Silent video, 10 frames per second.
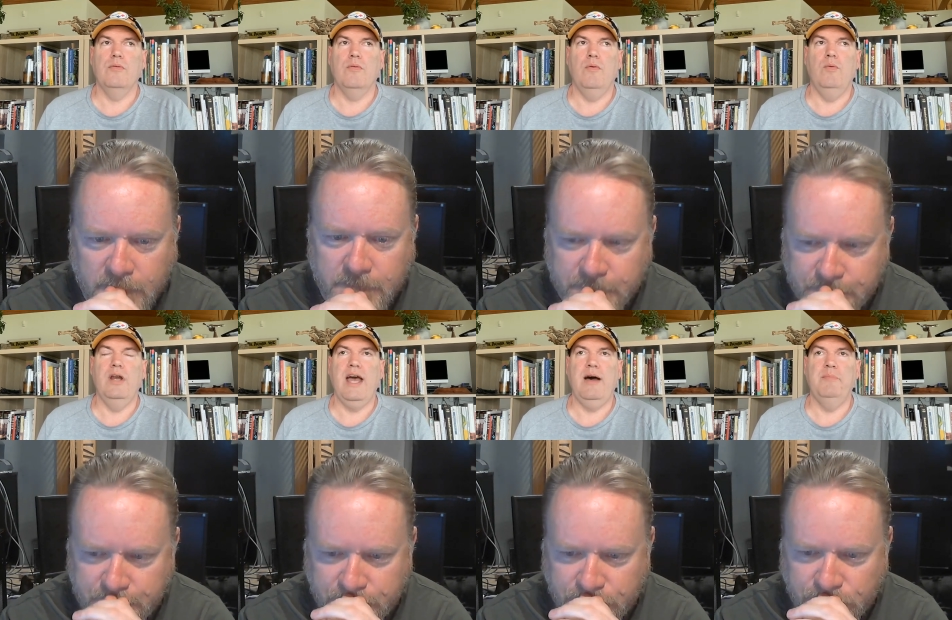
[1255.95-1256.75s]
Speaker 1: what
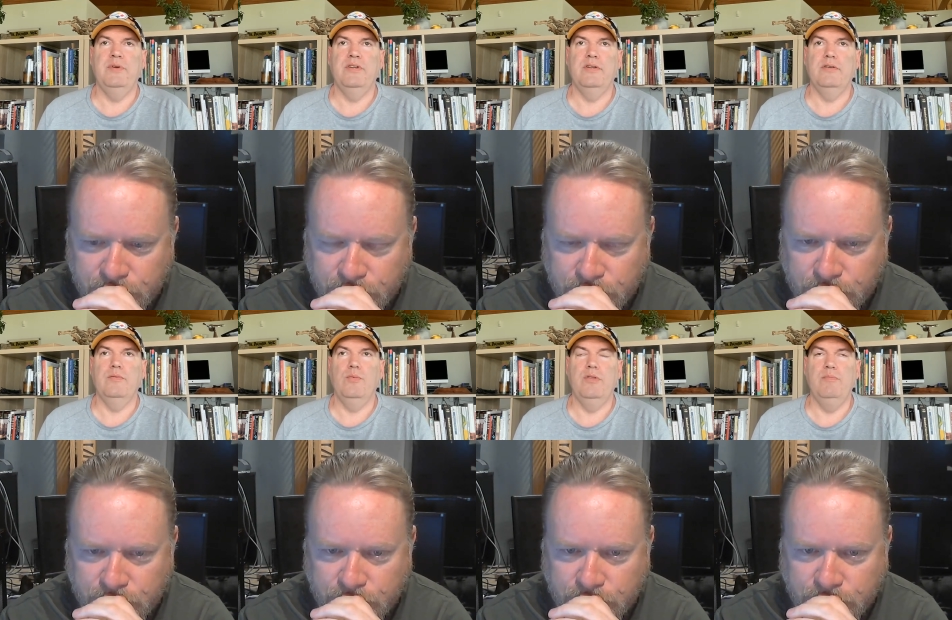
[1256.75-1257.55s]
happened
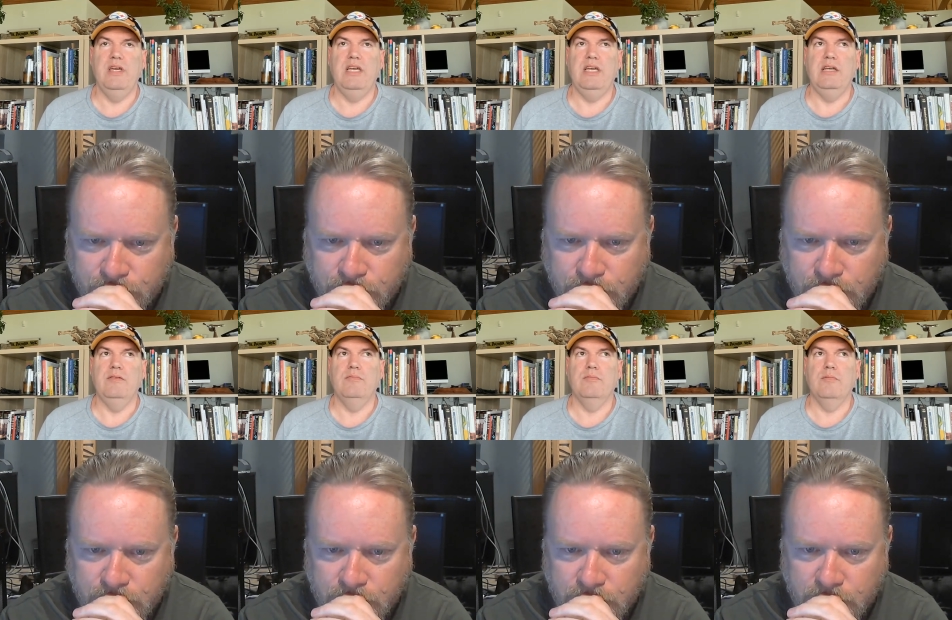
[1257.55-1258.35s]
with me
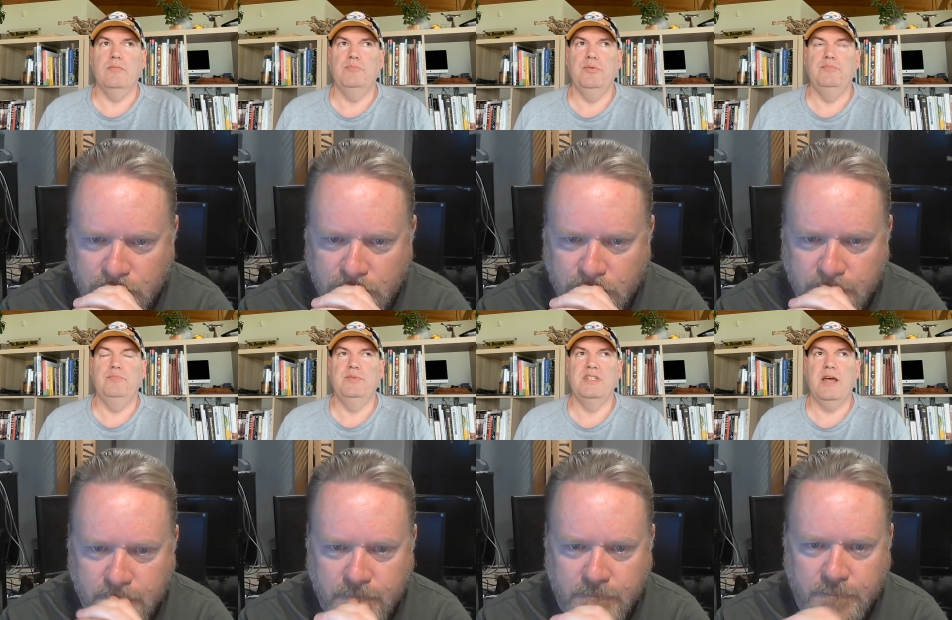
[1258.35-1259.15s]

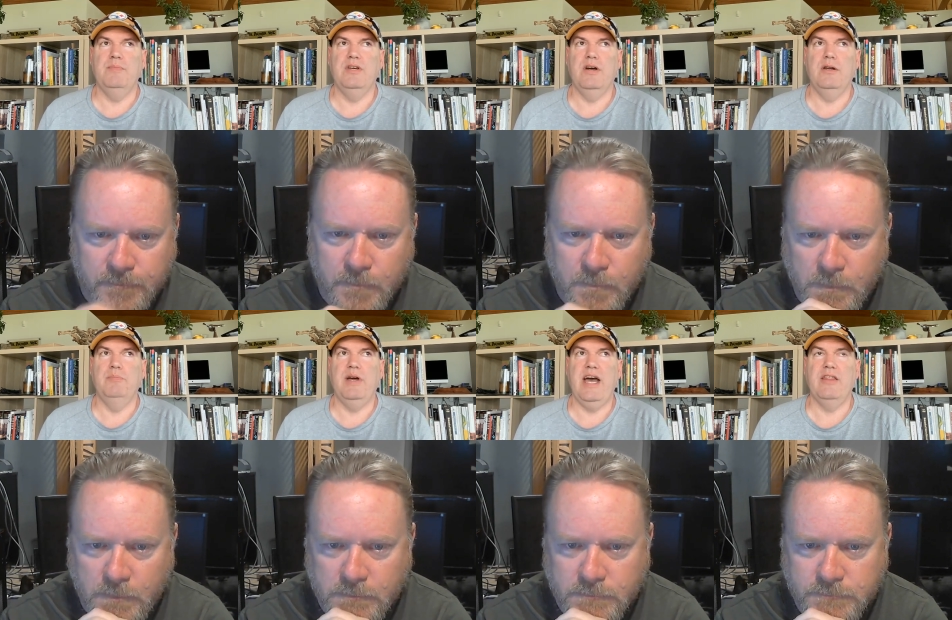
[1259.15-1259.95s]
set me on a
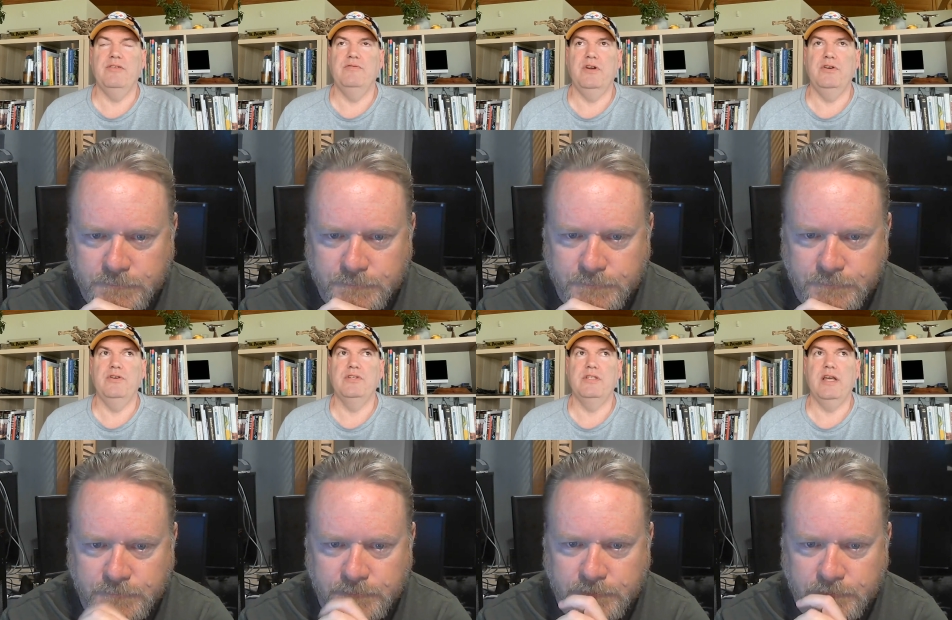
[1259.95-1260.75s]
path of
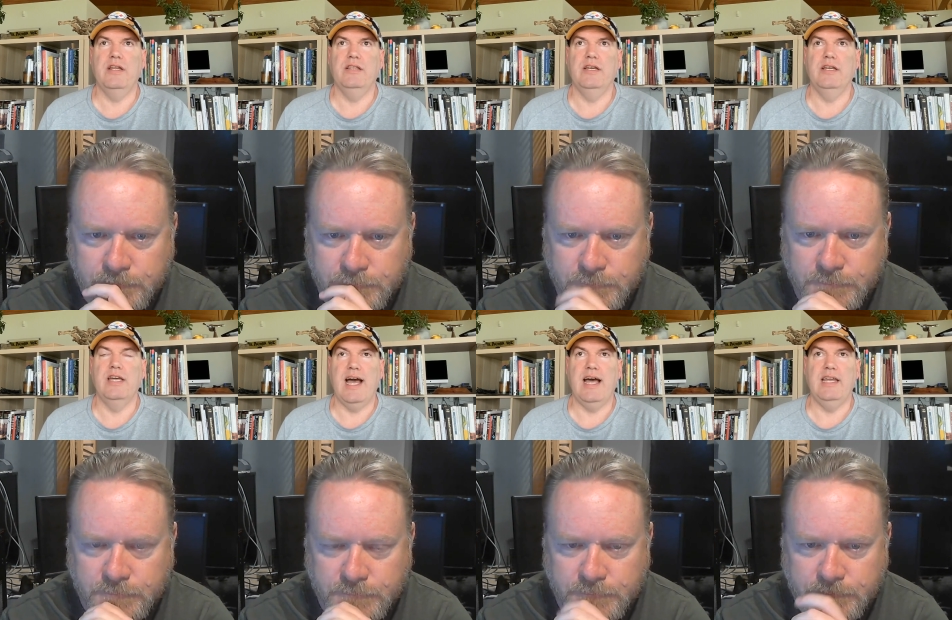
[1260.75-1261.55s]
understanding that
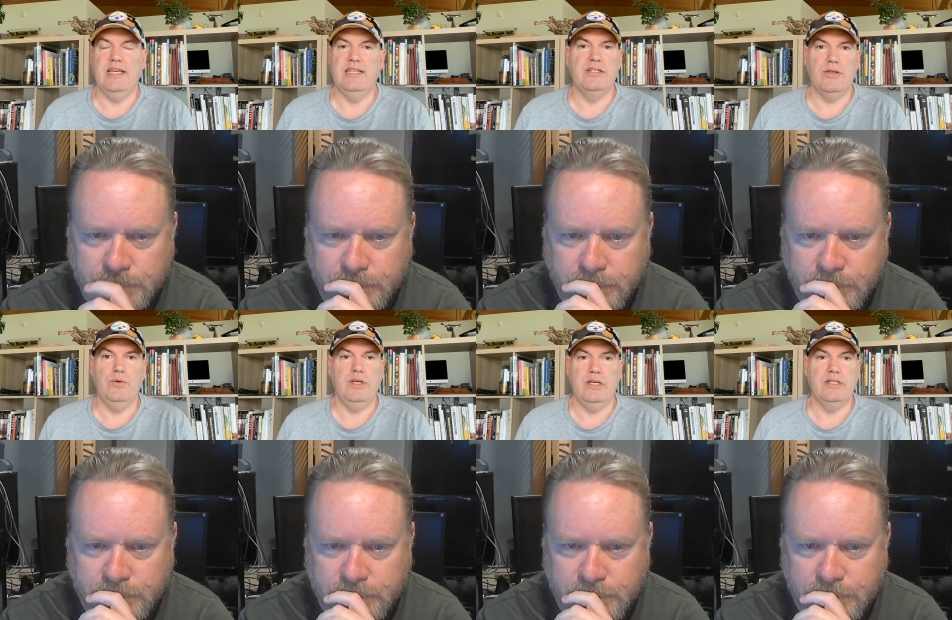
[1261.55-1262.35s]
God is who
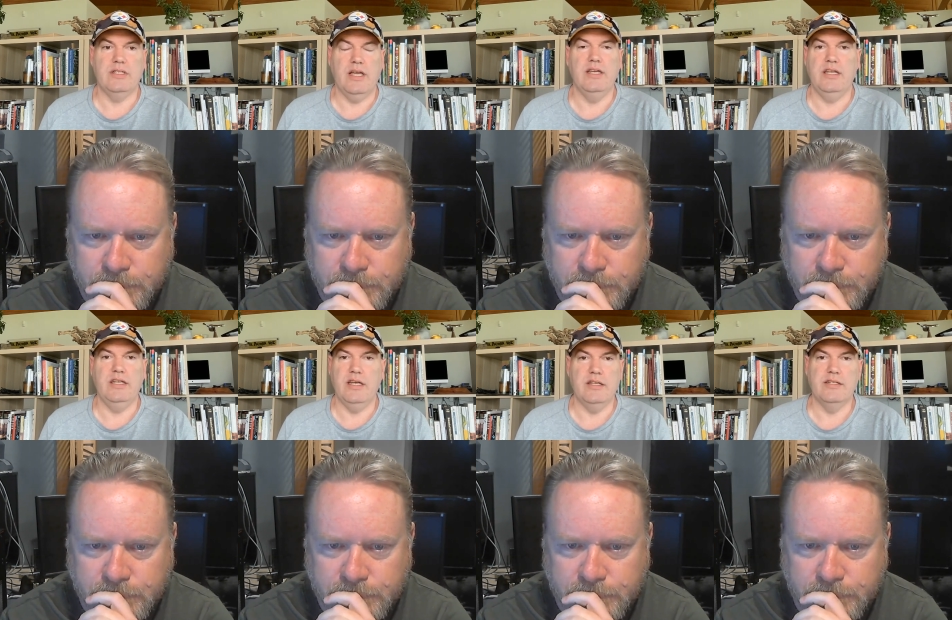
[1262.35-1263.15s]
He said He
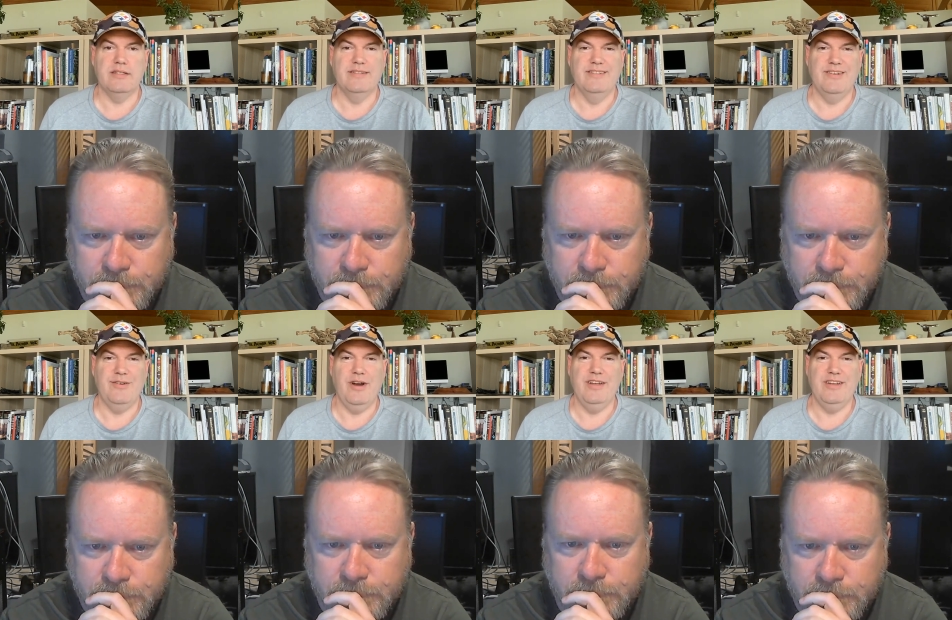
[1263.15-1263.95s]
is,
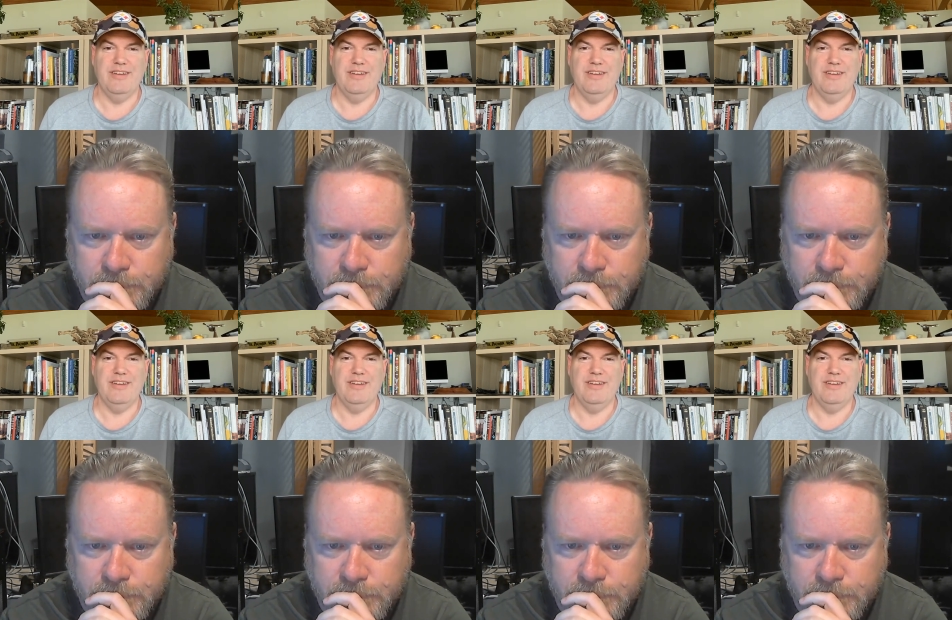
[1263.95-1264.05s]
right?